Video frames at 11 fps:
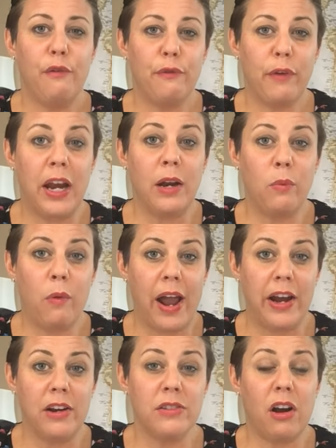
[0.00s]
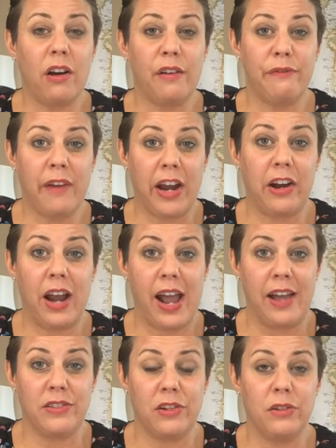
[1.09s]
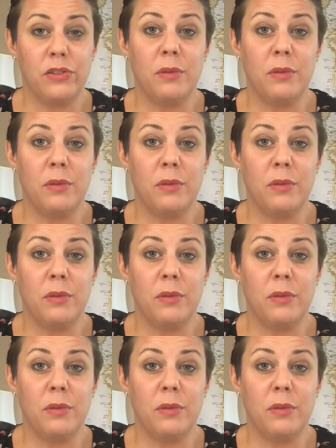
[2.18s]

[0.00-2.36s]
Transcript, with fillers: Frayed wires are a fire hazard,